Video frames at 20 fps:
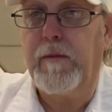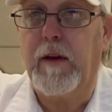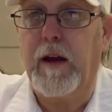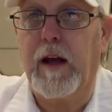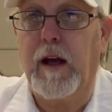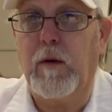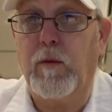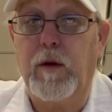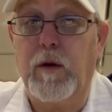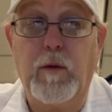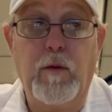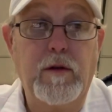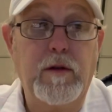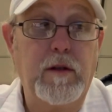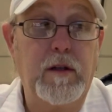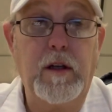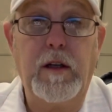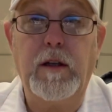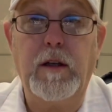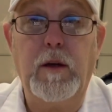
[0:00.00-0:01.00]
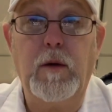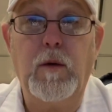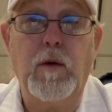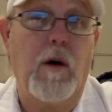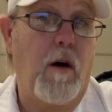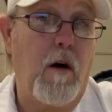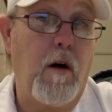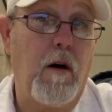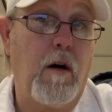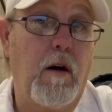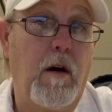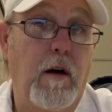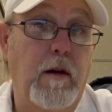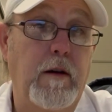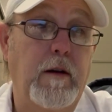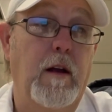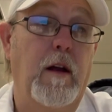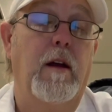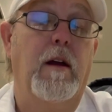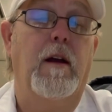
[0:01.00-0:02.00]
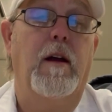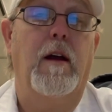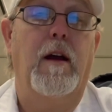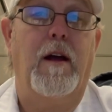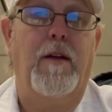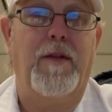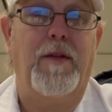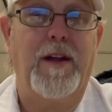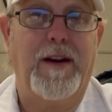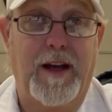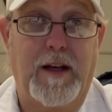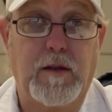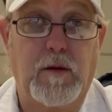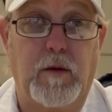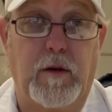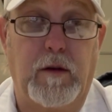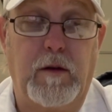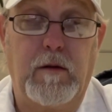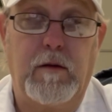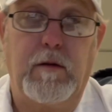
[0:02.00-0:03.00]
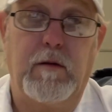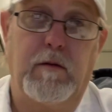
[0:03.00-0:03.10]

And we will see you on the next one.